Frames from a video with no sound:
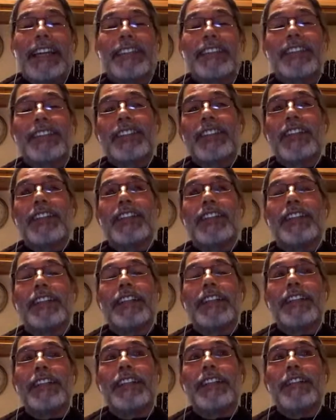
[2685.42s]
And so
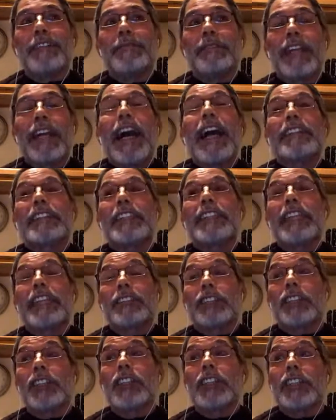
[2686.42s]
I think
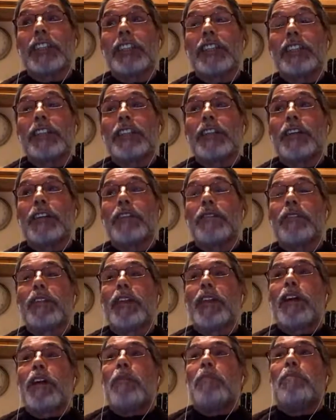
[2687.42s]
that's good.
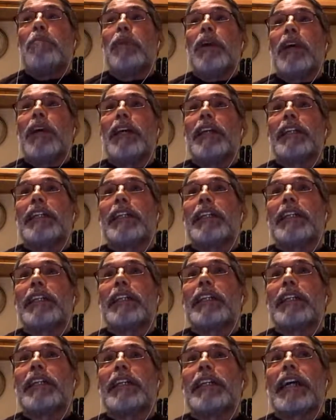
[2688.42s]
But
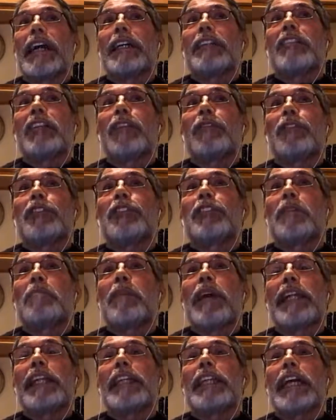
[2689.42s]
I think for
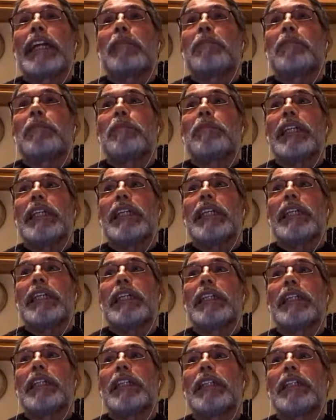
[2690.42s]
somebody like
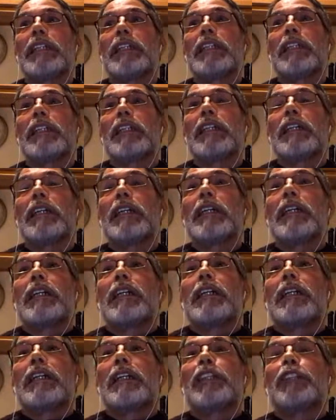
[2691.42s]
me,
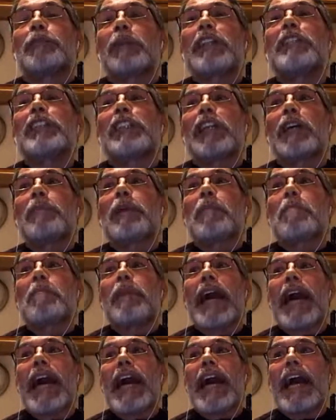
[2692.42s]
especially coming
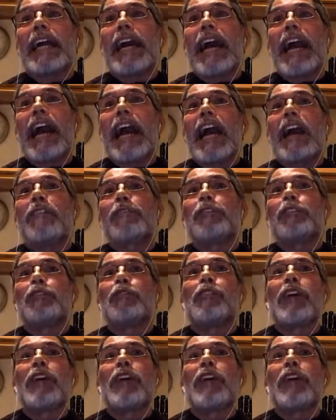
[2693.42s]
back I have to